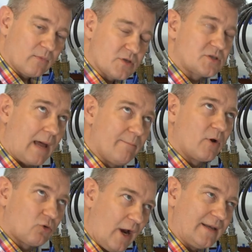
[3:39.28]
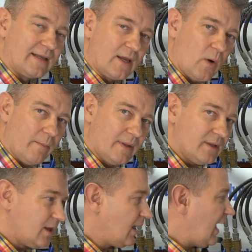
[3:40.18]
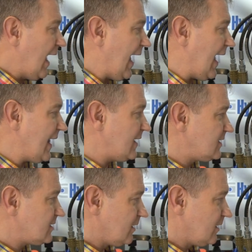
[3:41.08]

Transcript: stump grinding equipment. And